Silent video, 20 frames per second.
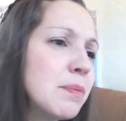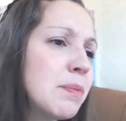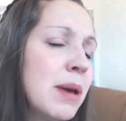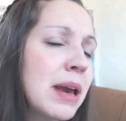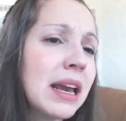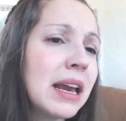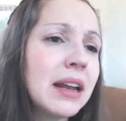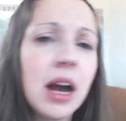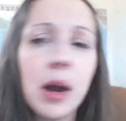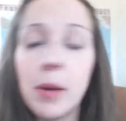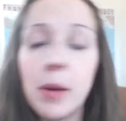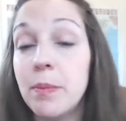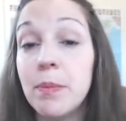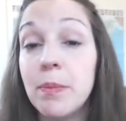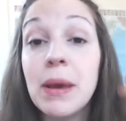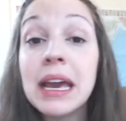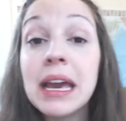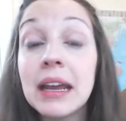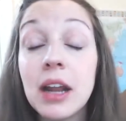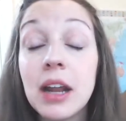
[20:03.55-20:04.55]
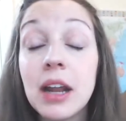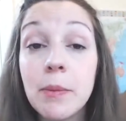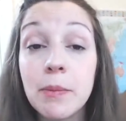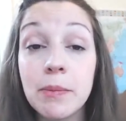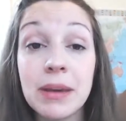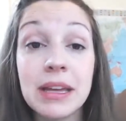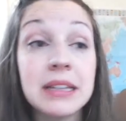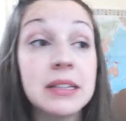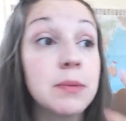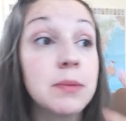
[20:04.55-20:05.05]
pick it up. Pick it up
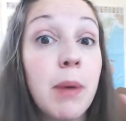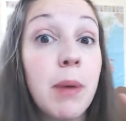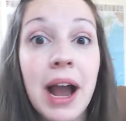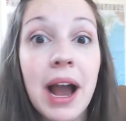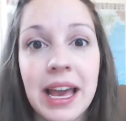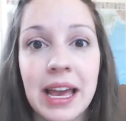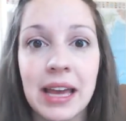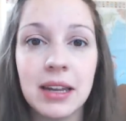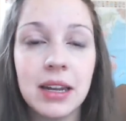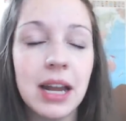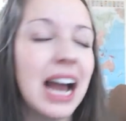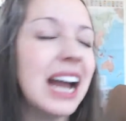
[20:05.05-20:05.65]
means buy it.